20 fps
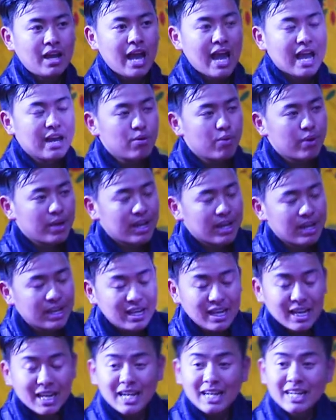Anyway,
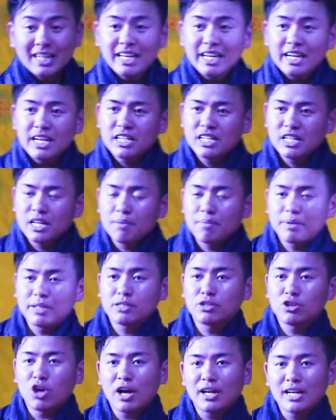leadership
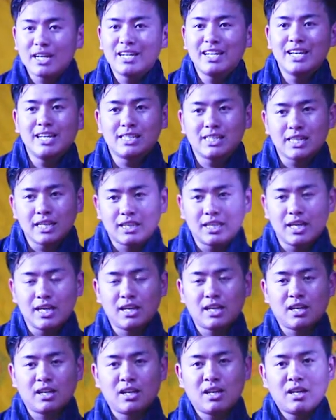is not an easy
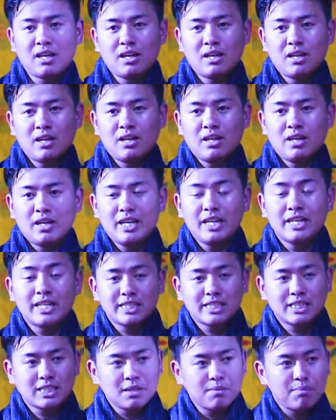thing. It
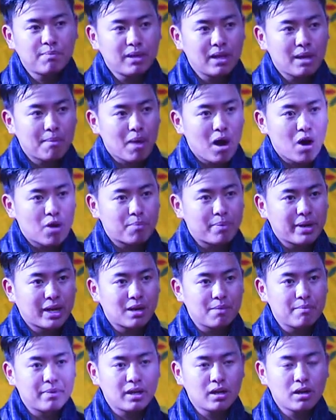is simply about
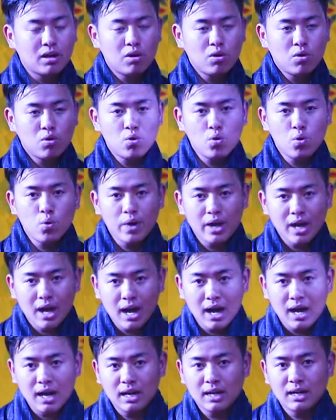becoming who we
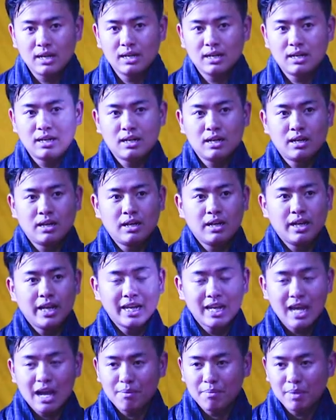are.
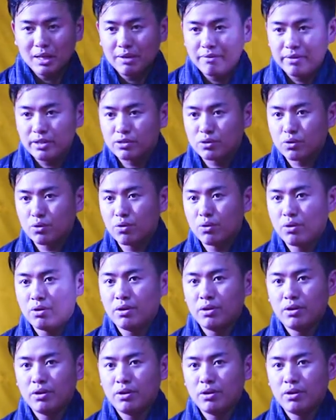And I believe it so.